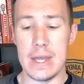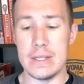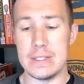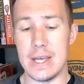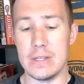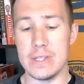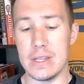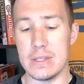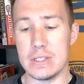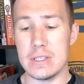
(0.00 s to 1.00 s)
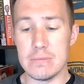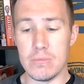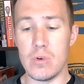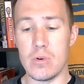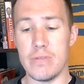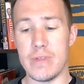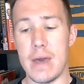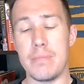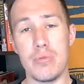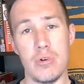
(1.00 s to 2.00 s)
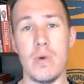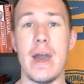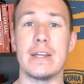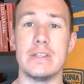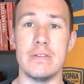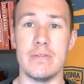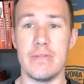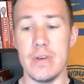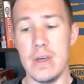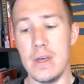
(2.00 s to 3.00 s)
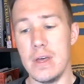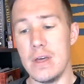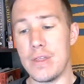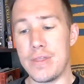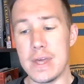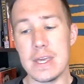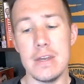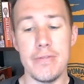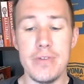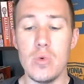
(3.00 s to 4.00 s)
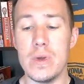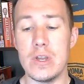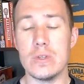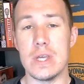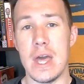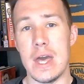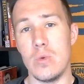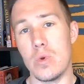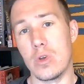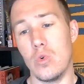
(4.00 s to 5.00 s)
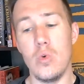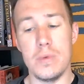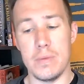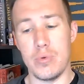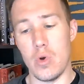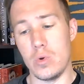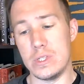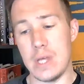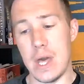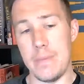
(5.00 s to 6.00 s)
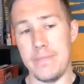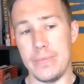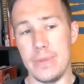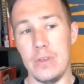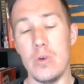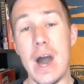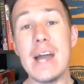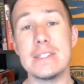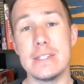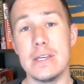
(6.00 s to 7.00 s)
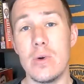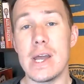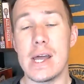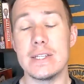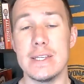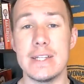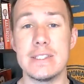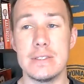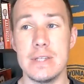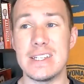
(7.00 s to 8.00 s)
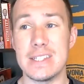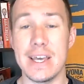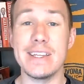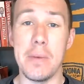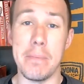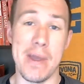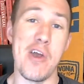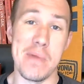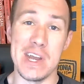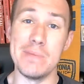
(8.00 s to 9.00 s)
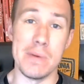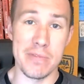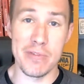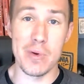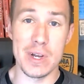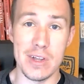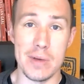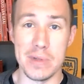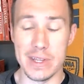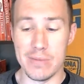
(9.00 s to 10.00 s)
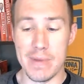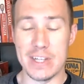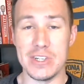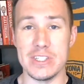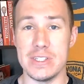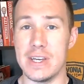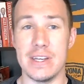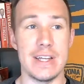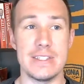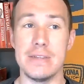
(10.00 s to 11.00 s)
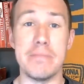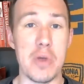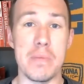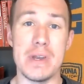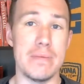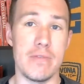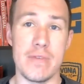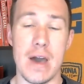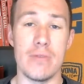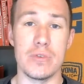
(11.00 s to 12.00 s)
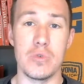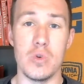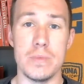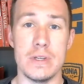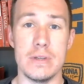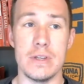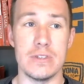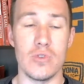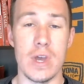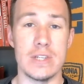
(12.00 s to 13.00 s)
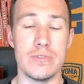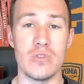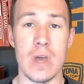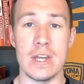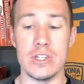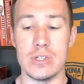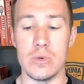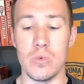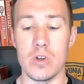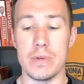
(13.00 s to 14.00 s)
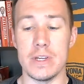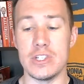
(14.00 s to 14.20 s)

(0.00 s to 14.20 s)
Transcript: it sounds like this is more of that proactive, thinking a few windows ahead recruitment approach that, quite honestly, that's like the bare minimum for a club like Manchester United. That's the bare minimum of how recruitment and transfer strategy should work. But